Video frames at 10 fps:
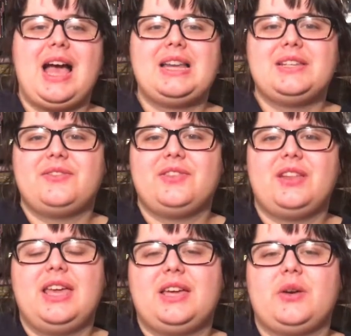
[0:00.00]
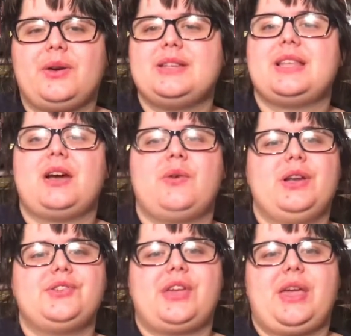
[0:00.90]
I just feel like going to that
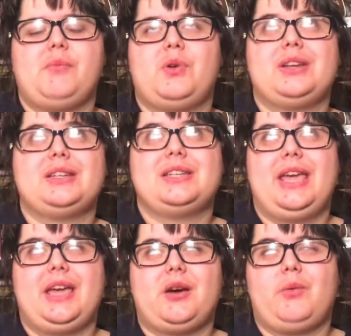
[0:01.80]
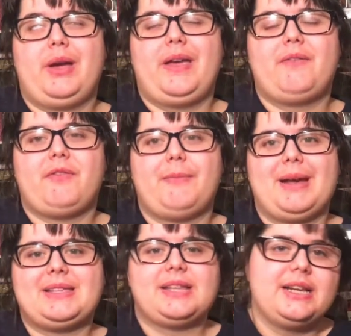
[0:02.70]
Quidditch game wouldn't take away from
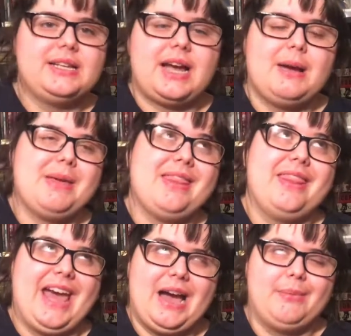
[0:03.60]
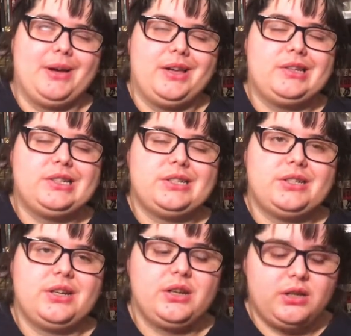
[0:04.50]
my study time that much.